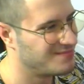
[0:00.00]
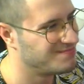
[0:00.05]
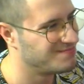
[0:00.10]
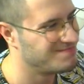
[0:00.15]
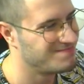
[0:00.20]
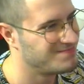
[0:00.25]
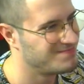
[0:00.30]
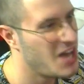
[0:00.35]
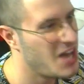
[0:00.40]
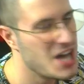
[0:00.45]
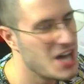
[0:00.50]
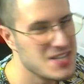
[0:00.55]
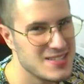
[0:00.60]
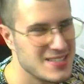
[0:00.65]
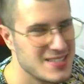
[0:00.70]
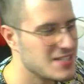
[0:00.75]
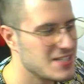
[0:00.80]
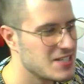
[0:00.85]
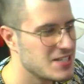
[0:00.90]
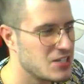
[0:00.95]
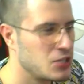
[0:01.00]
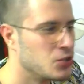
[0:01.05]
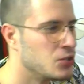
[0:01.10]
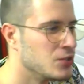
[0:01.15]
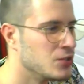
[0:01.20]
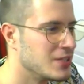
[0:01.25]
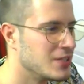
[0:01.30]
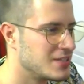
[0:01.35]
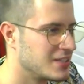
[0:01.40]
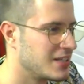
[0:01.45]
not this
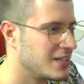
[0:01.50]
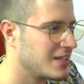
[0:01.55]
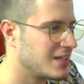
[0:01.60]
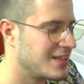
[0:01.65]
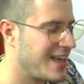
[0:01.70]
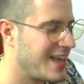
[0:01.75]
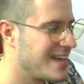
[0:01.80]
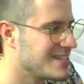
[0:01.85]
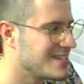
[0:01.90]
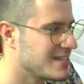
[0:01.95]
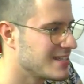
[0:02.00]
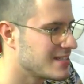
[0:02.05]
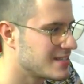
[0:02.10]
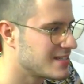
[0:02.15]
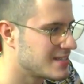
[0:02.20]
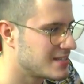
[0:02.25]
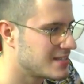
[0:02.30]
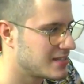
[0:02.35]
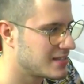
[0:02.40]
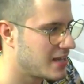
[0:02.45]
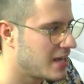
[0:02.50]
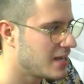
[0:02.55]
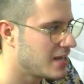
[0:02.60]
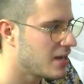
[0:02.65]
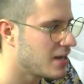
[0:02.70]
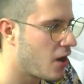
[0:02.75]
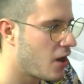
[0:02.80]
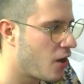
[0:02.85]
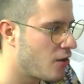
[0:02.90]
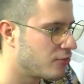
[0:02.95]
cool as in a classic
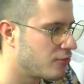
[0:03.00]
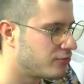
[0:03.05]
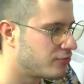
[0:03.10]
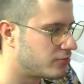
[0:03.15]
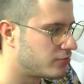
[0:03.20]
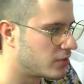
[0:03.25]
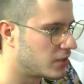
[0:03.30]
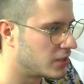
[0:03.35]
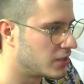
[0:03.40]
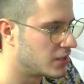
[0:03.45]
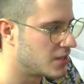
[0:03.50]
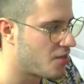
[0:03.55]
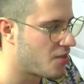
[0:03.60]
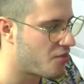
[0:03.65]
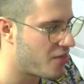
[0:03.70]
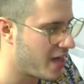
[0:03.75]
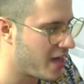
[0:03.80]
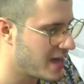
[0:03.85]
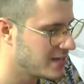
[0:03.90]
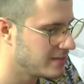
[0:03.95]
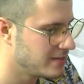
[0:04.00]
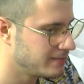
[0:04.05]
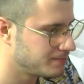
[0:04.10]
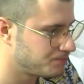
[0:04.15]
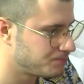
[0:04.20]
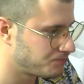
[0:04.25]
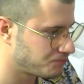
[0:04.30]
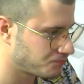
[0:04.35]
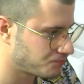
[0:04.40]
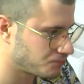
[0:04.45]
skin of Zed,
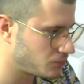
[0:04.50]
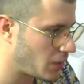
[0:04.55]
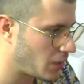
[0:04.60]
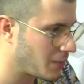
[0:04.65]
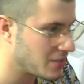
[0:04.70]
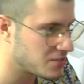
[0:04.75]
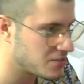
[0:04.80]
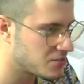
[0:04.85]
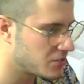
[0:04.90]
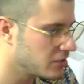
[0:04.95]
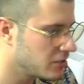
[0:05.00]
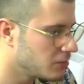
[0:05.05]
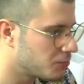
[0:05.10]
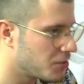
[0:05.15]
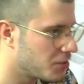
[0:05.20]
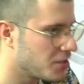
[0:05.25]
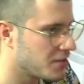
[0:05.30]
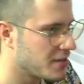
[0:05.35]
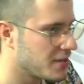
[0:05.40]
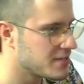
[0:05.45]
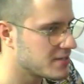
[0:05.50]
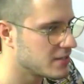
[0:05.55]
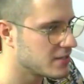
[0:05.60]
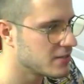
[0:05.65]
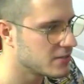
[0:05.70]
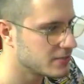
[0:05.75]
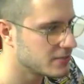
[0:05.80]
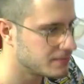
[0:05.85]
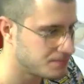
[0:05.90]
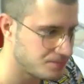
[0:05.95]
but still pretty
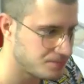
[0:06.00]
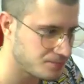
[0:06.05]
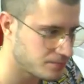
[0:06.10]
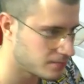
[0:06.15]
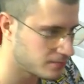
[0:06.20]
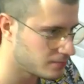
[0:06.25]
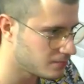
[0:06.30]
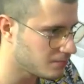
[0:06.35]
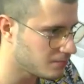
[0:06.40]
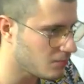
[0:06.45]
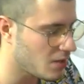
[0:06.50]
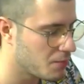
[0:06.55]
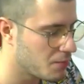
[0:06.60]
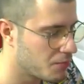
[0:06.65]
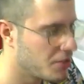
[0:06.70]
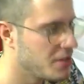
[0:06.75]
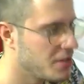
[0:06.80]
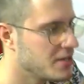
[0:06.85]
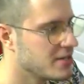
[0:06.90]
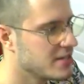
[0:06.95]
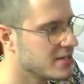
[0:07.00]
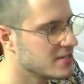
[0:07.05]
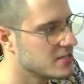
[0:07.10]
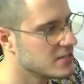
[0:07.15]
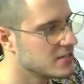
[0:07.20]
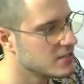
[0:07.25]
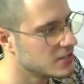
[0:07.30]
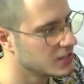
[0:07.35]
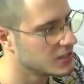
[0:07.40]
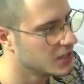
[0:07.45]
decent. Pretty
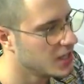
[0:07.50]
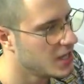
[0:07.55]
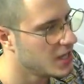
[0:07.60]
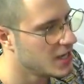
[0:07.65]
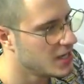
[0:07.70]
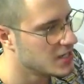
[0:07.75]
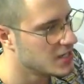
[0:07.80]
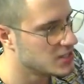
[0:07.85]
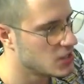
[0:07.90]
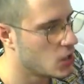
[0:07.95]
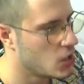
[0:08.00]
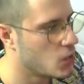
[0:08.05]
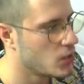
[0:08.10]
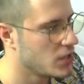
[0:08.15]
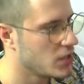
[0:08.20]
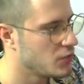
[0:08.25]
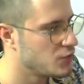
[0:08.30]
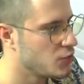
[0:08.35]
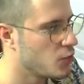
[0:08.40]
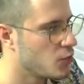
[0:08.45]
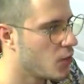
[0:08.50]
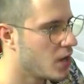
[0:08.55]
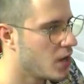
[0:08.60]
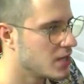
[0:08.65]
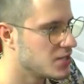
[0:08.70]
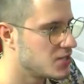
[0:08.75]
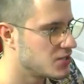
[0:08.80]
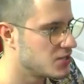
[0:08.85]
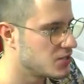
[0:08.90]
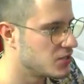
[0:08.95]
decent. So if you
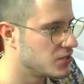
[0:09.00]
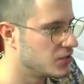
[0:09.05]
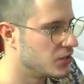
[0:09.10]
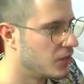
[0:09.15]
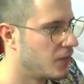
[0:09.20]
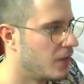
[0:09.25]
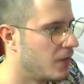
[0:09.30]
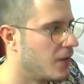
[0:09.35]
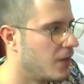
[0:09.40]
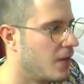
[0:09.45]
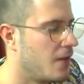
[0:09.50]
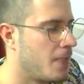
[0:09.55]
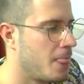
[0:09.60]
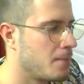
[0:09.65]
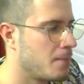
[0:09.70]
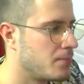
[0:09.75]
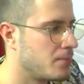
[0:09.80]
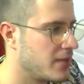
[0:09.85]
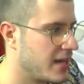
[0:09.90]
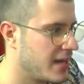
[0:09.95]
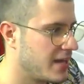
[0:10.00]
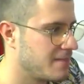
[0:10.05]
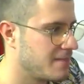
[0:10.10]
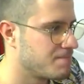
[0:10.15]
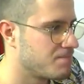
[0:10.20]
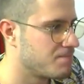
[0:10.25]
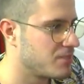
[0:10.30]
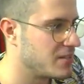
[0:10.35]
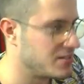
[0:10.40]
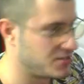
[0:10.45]
want to
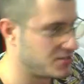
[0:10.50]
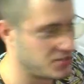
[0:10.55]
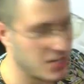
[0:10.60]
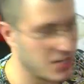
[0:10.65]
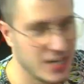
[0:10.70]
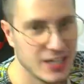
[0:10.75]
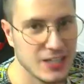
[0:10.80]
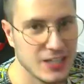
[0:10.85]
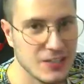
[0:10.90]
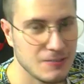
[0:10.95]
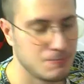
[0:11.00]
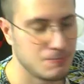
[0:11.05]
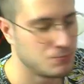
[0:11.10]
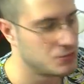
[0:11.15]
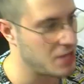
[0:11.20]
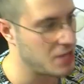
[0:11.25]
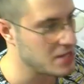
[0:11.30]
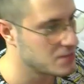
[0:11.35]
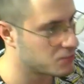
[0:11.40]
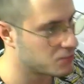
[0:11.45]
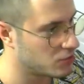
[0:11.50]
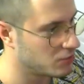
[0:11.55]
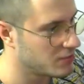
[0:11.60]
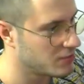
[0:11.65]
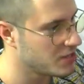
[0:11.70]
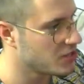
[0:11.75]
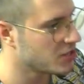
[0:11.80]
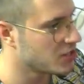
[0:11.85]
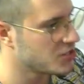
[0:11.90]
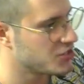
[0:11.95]
play in style, that's
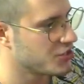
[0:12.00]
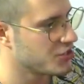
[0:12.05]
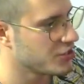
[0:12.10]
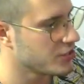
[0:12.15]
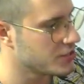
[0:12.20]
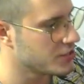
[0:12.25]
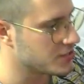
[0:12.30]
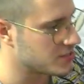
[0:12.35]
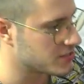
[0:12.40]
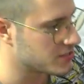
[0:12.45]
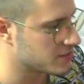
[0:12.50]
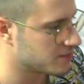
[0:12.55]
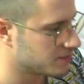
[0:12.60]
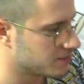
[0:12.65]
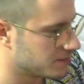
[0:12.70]
probably your choice.